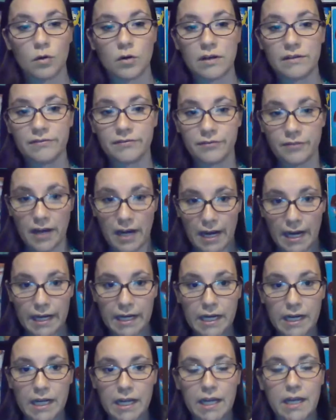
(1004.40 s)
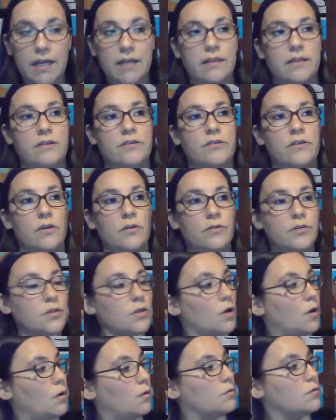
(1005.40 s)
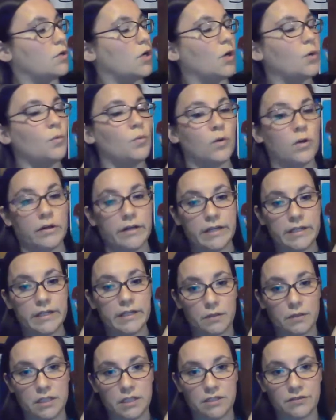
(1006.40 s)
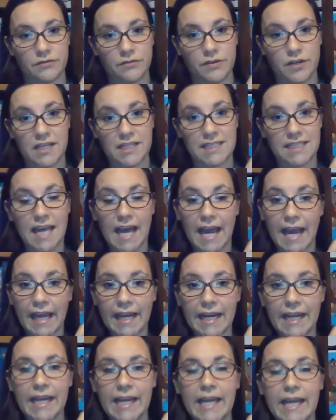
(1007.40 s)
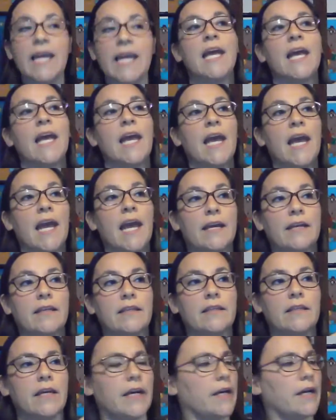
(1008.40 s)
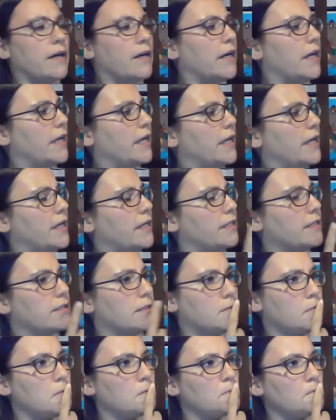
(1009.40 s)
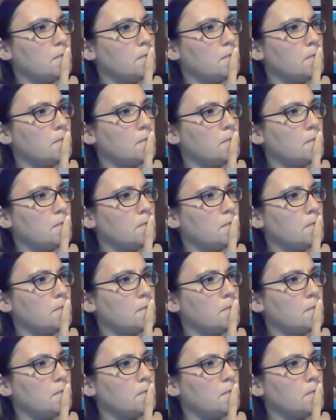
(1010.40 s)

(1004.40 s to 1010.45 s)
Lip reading: or afraid. There's also No Worries, which is for anxiety, and there is